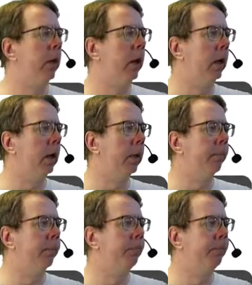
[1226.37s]

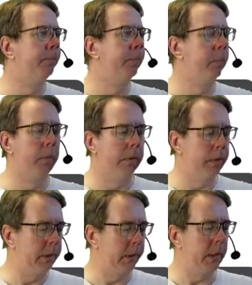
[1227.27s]
Um,
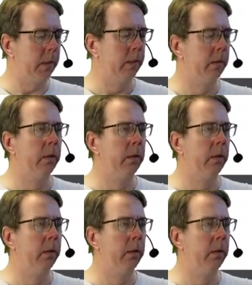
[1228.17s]
let's see.